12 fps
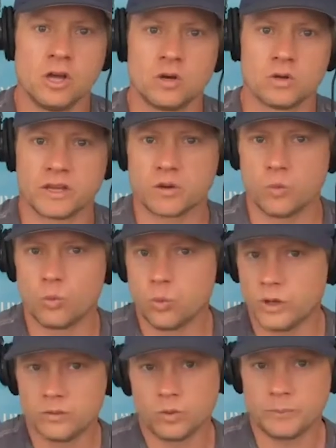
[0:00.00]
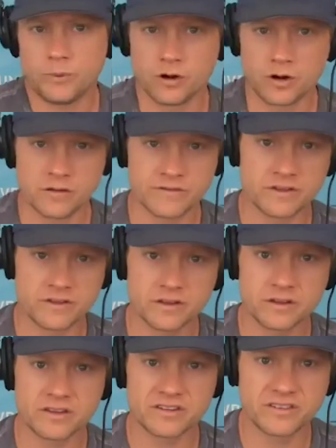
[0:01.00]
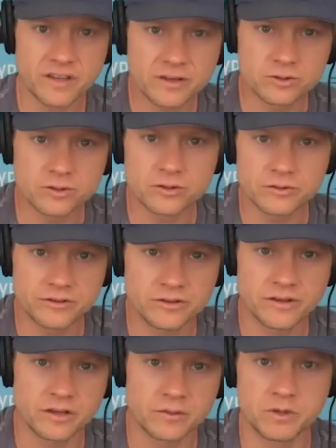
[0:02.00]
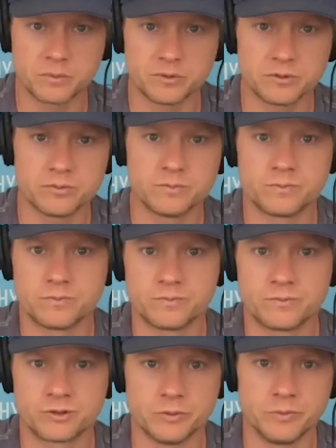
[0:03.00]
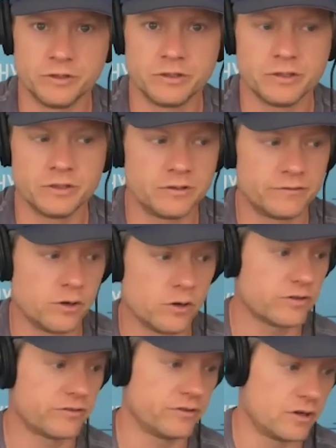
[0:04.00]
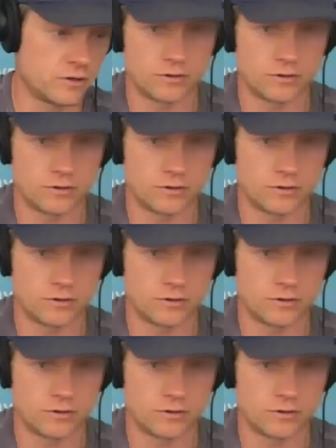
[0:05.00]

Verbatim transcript: like what part of the cycle do you think people should be focused on,